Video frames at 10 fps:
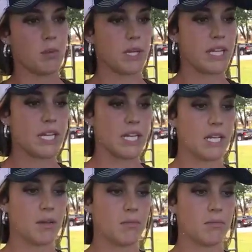him and get
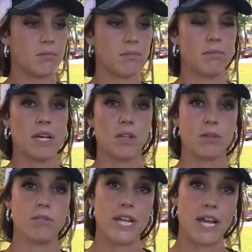him
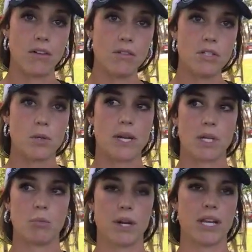mellowed down so I
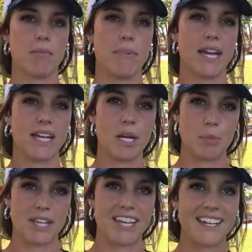could bring him back
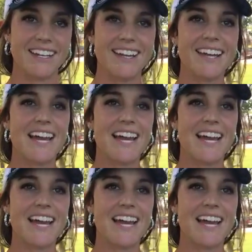up again.